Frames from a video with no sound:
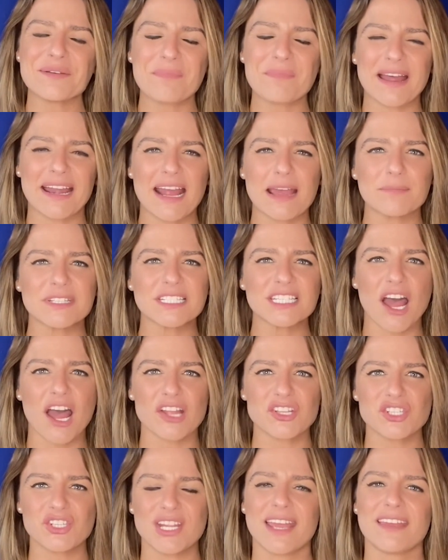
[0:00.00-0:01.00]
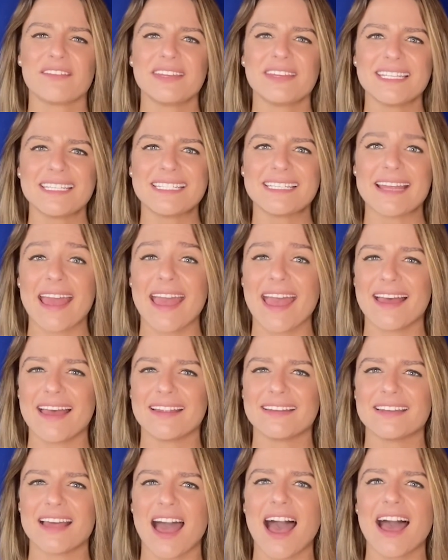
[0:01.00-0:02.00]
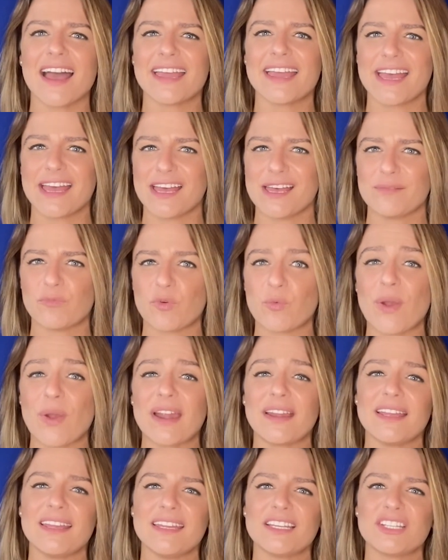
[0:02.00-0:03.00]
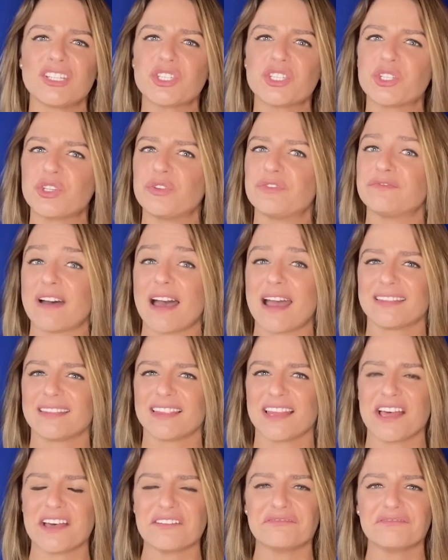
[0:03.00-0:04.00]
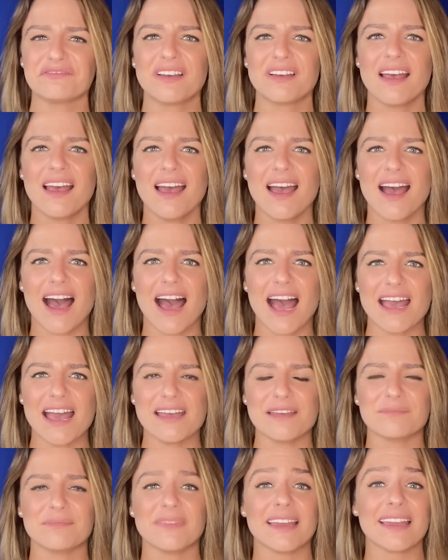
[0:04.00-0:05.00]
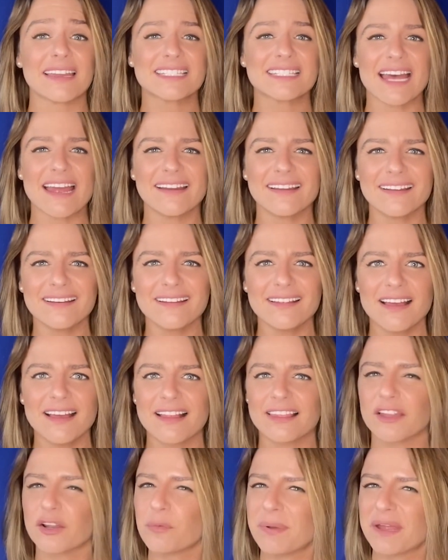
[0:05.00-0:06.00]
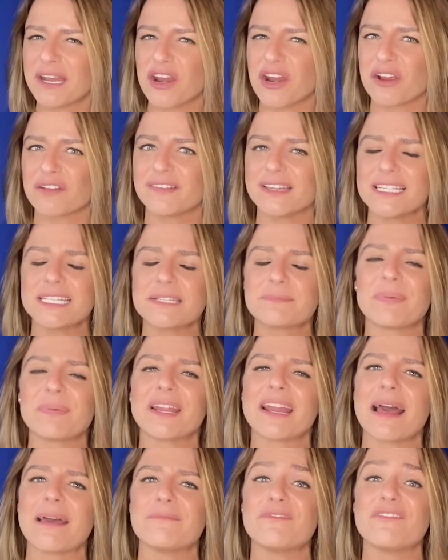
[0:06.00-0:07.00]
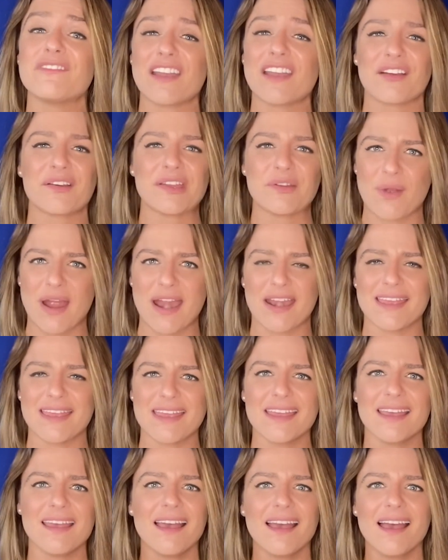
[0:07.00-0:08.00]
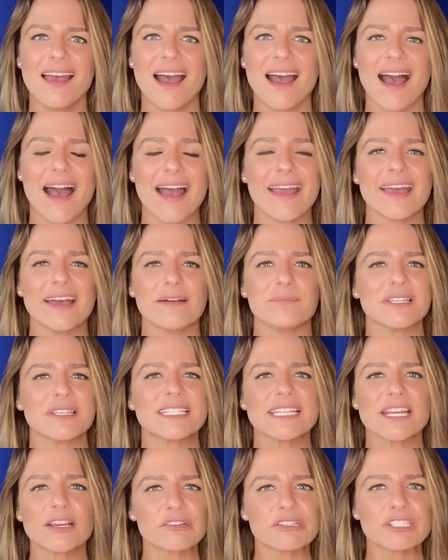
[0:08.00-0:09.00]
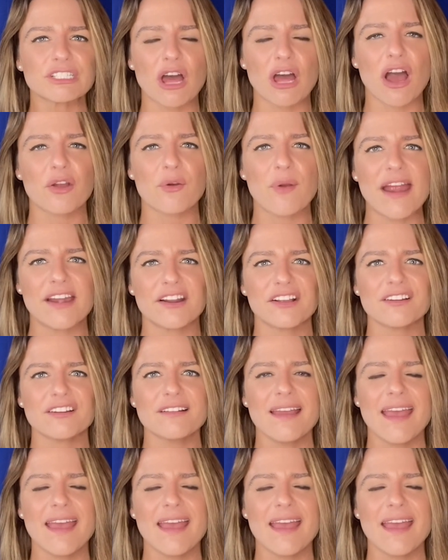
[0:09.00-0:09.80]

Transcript: my name is Katja Davis, and I am ready to find love. I'm excited, a little bit nervous, but I'm very ready. I am a singer-songwriter